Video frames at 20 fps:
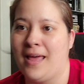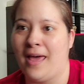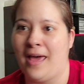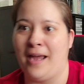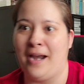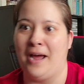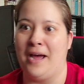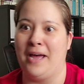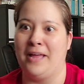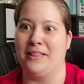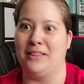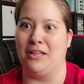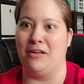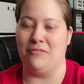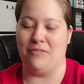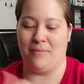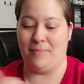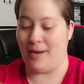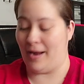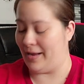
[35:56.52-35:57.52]
and I love
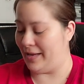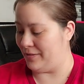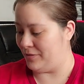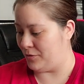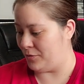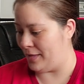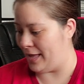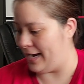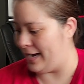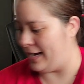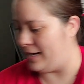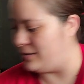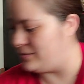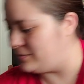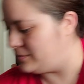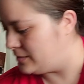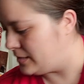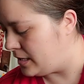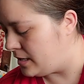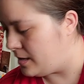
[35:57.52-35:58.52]
them. Now I can throw that out
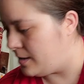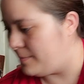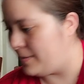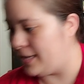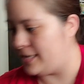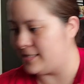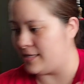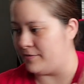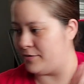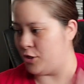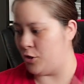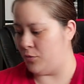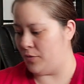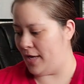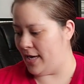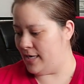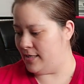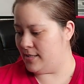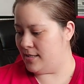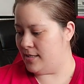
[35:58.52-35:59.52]
because I've shown
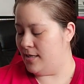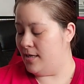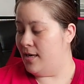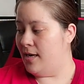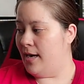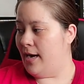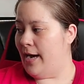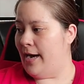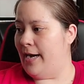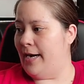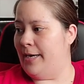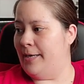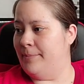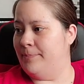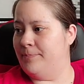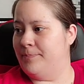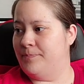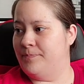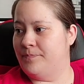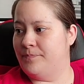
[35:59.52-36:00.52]
that.
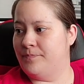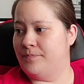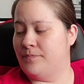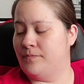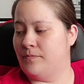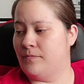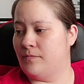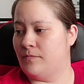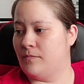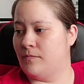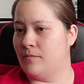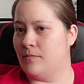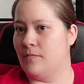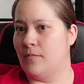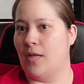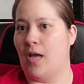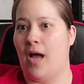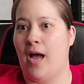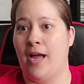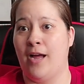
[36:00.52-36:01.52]
Um,
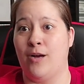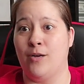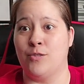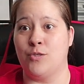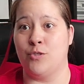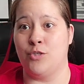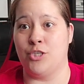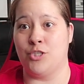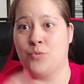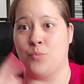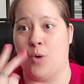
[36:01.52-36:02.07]
I also just